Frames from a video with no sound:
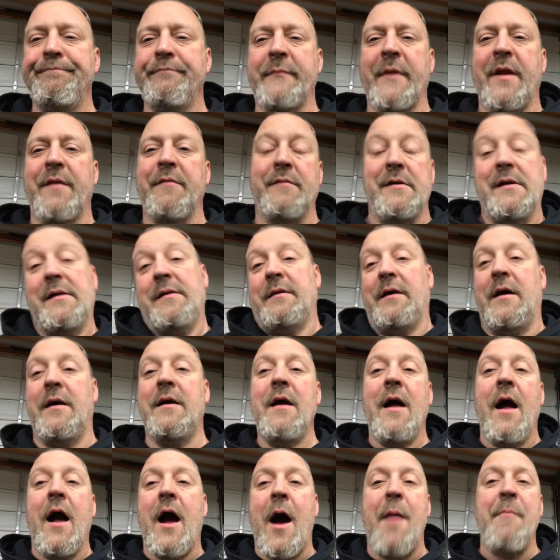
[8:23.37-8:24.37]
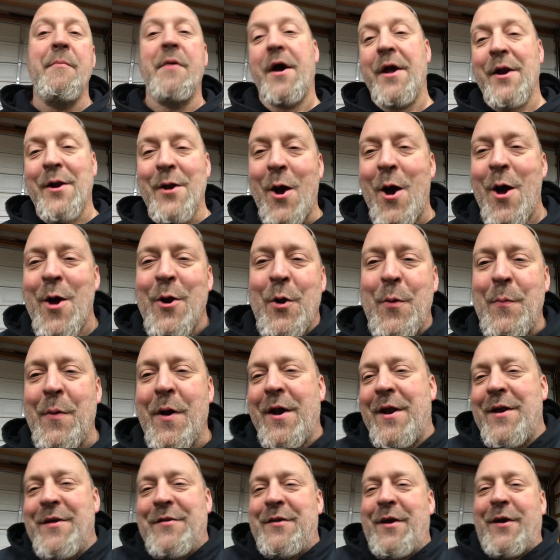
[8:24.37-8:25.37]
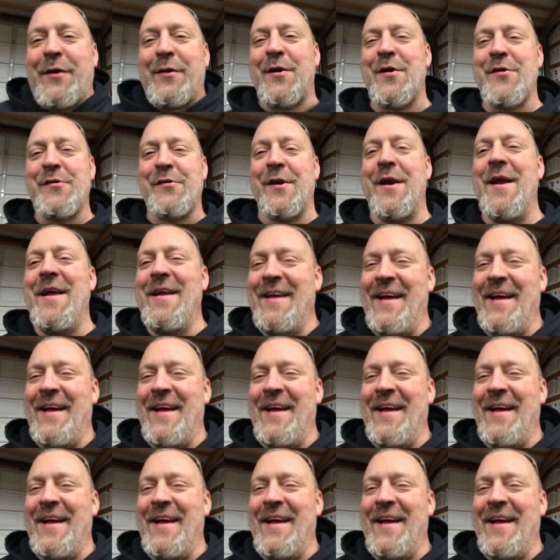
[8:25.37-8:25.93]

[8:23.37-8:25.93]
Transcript: well, I'm not an auto body technician.